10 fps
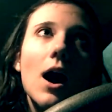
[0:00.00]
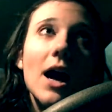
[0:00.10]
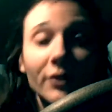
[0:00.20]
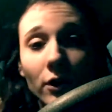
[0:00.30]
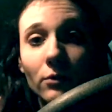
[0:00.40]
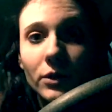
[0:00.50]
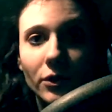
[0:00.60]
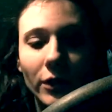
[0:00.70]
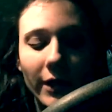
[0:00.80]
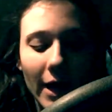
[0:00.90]
I thought it was
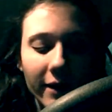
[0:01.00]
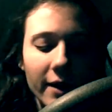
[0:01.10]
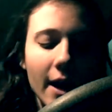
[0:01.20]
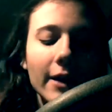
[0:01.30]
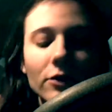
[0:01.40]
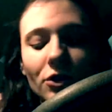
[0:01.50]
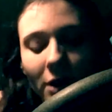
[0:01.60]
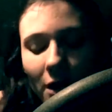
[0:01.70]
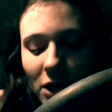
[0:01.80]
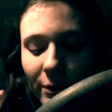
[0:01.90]
good. I think Haley
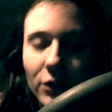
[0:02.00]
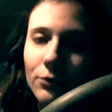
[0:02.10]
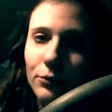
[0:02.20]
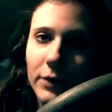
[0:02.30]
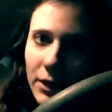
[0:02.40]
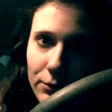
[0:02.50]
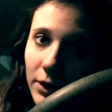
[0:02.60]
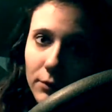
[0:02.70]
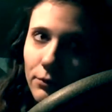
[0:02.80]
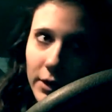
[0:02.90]
Joel Osment is a really,
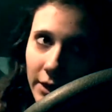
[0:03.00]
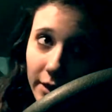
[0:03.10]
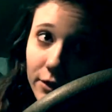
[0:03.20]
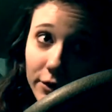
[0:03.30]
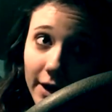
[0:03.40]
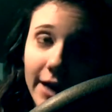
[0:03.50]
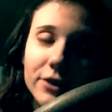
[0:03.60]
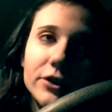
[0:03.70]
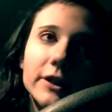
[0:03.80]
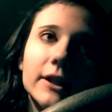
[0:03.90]
really, really good
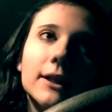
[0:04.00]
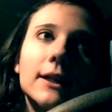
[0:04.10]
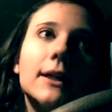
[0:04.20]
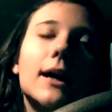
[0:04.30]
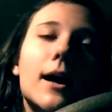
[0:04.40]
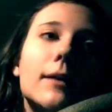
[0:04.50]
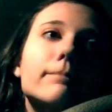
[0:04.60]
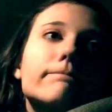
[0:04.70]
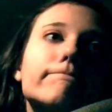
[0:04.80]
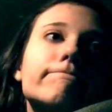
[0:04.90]
actor.
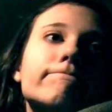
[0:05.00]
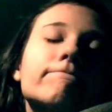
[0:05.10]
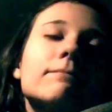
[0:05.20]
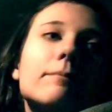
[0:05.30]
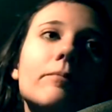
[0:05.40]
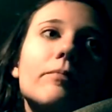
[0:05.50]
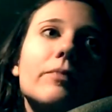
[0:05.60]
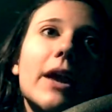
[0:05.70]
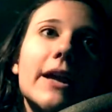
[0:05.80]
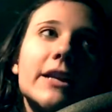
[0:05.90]
And
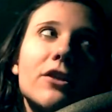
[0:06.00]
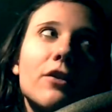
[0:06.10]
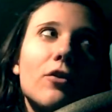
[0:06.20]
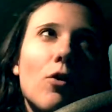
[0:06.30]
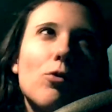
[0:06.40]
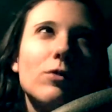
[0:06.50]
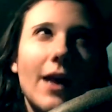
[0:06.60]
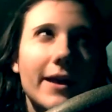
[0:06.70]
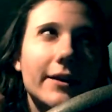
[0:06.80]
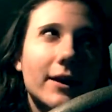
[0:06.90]
I thought the whole,
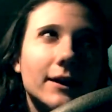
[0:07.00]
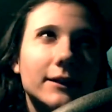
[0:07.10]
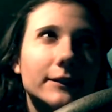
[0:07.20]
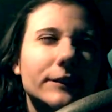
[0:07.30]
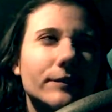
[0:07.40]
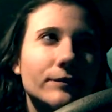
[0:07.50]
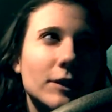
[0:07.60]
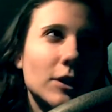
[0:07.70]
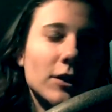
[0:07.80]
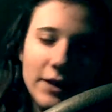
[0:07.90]
like,
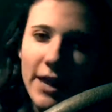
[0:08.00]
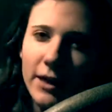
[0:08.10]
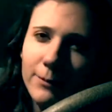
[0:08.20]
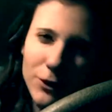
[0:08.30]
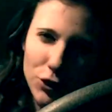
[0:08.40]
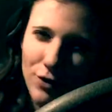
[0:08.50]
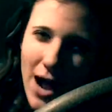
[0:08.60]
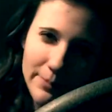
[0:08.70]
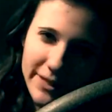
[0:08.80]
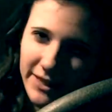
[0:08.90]
animal
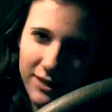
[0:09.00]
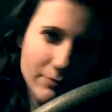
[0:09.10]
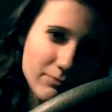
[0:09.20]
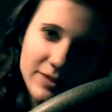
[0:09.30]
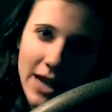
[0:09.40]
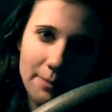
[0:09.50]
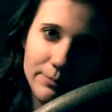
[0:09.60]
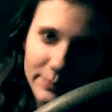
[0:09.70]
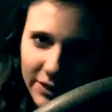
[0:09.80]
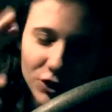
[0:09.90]
traps type
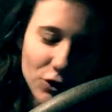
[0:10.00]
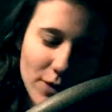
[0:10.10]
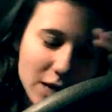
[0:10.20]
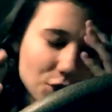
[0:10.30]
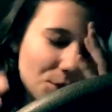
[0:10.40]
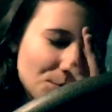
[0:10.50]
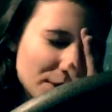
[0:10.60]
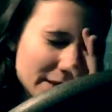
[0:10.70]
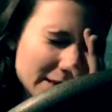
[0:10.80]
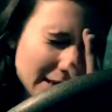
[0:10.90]
situation
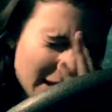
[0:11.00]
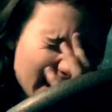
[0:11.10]
was,